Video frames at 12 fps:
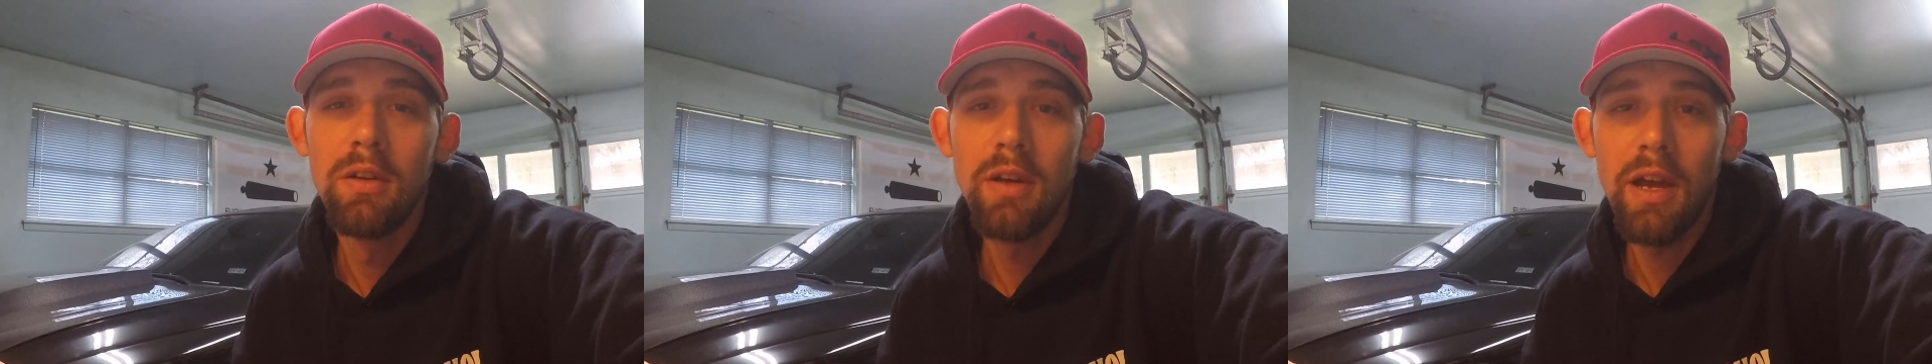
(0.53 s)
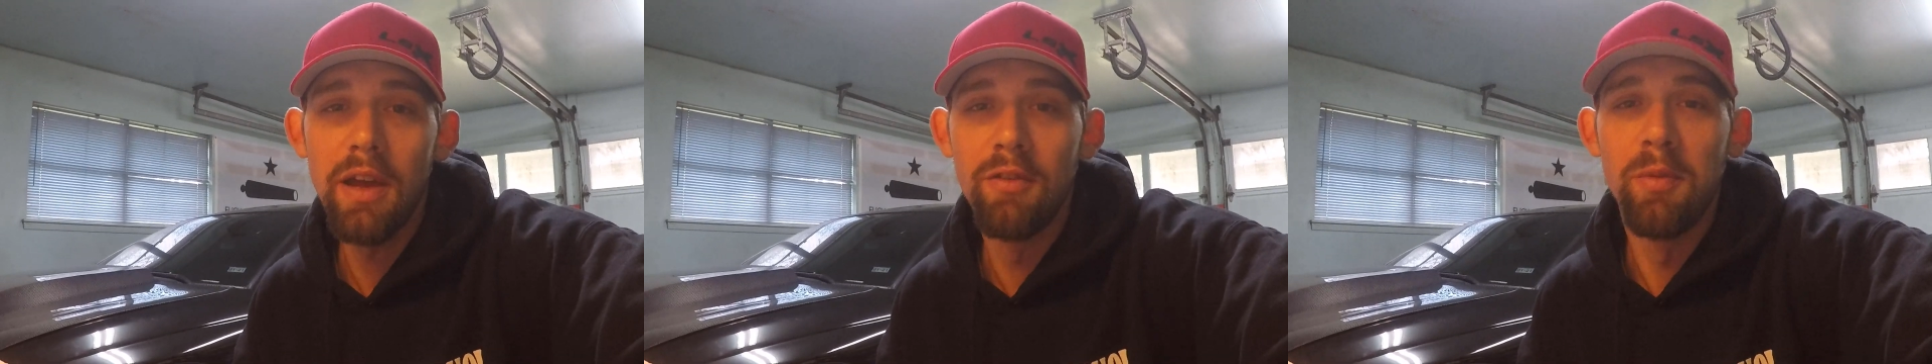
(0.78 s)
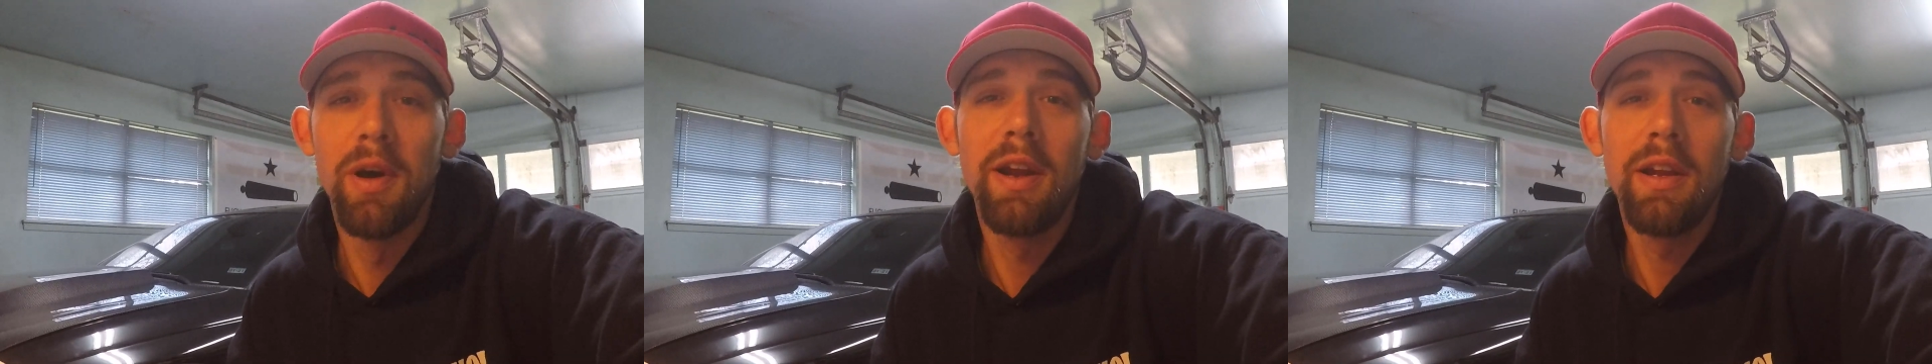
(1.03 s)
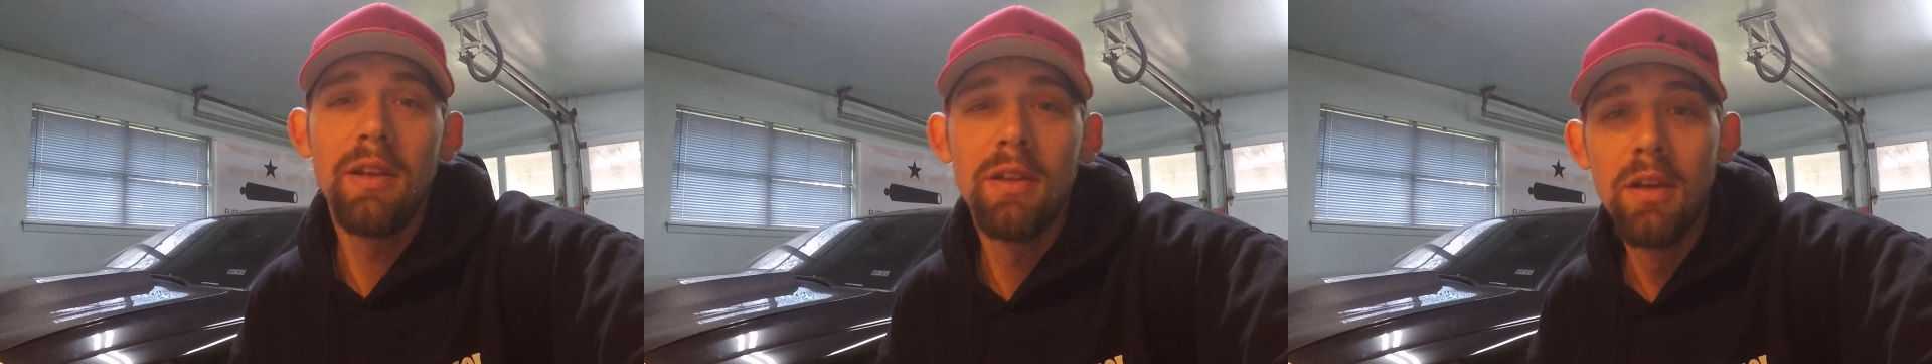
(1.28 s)
Hey
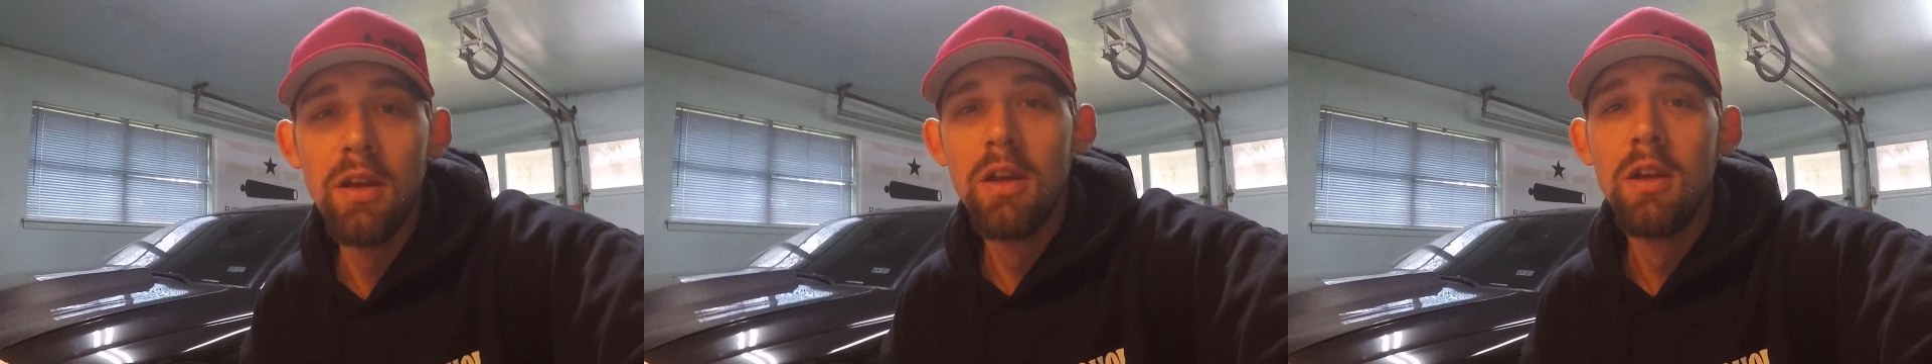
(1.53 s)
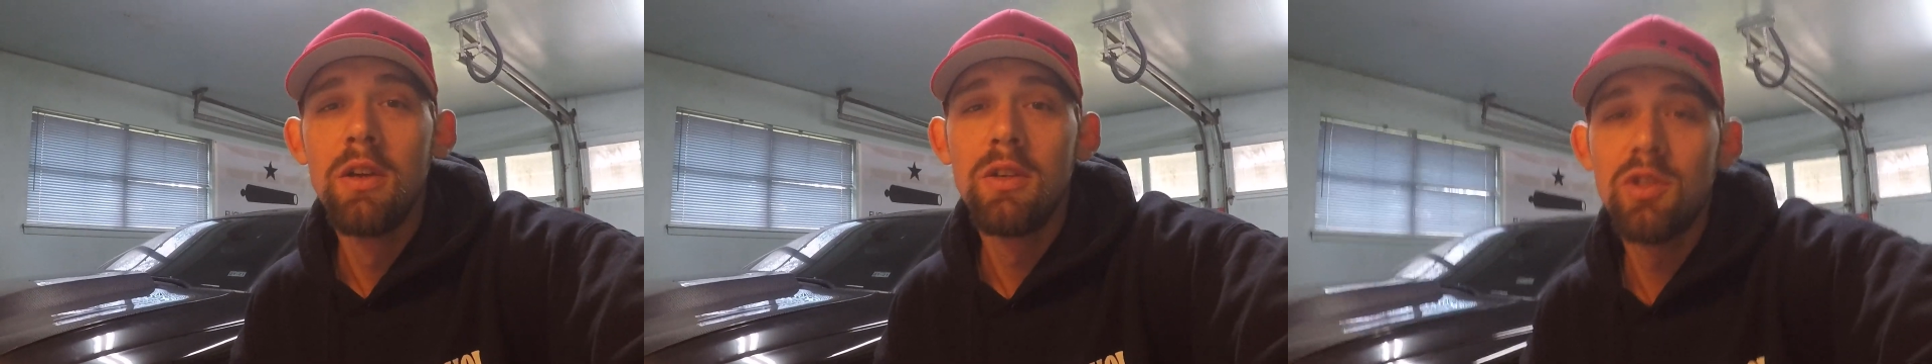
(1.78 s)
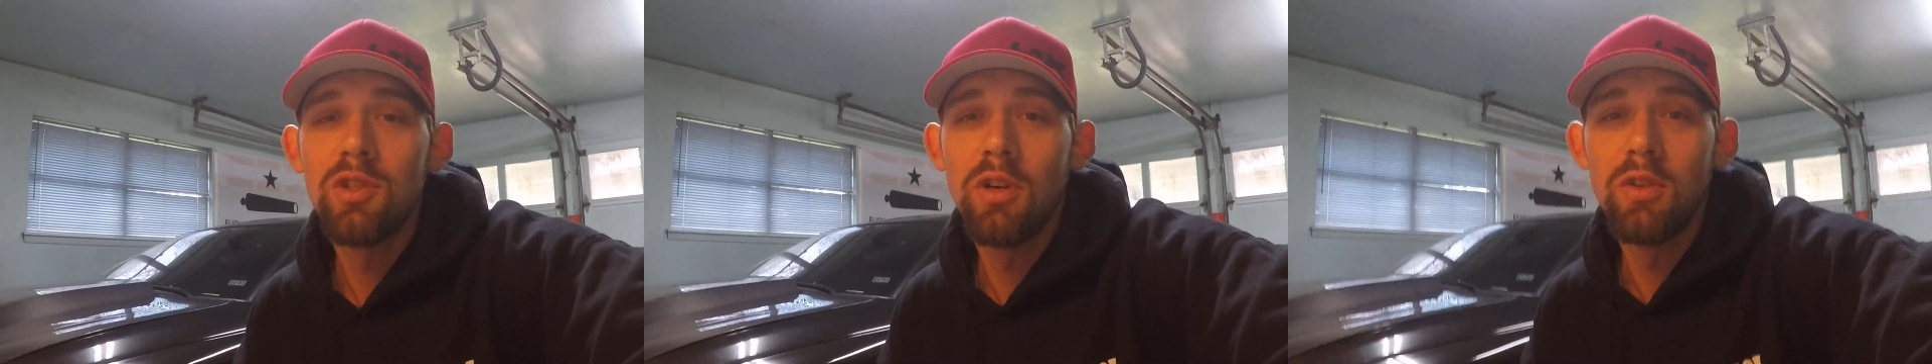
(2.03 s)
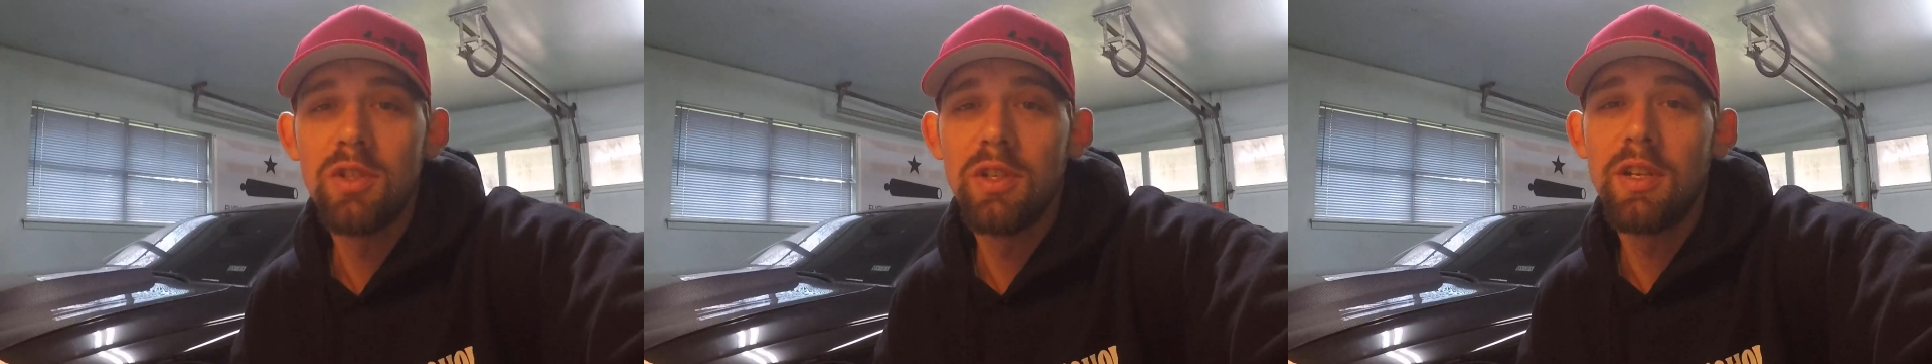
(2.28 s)
everybody.
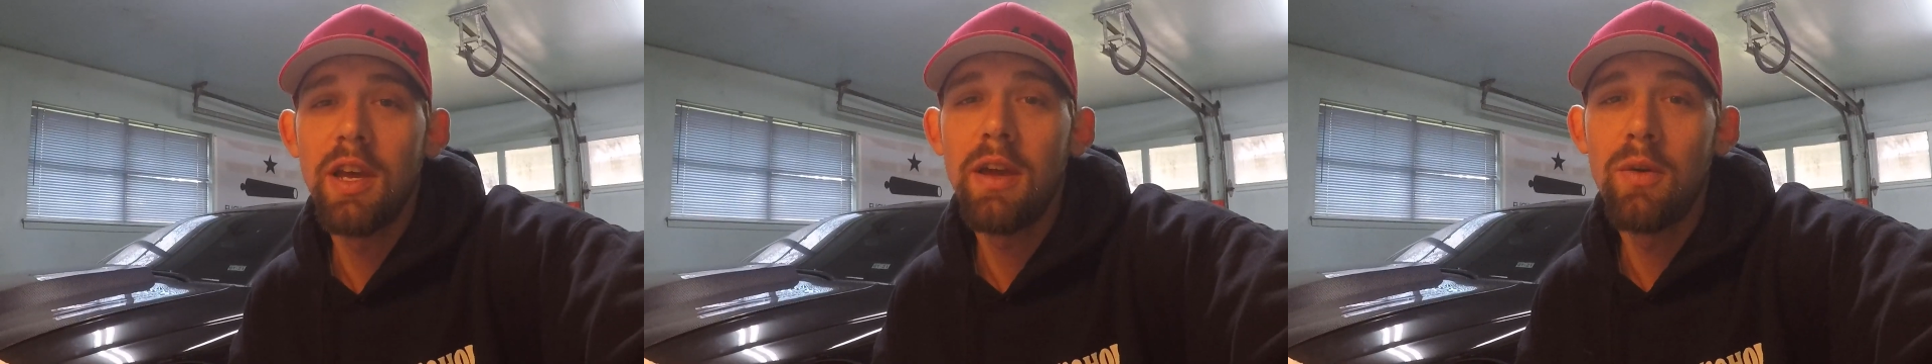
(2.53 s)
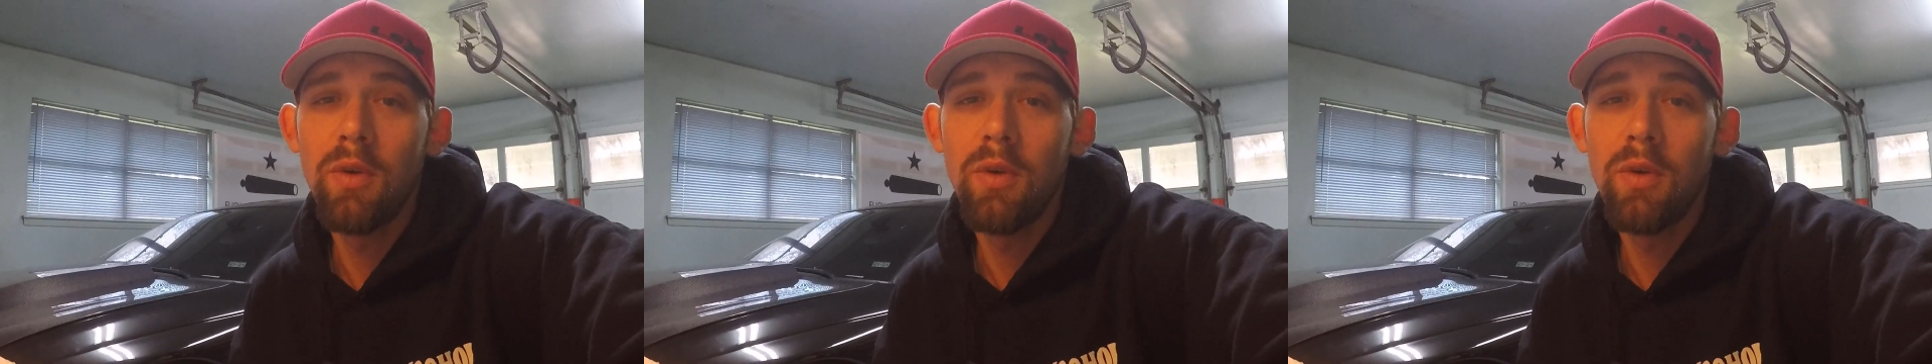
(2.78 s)
So today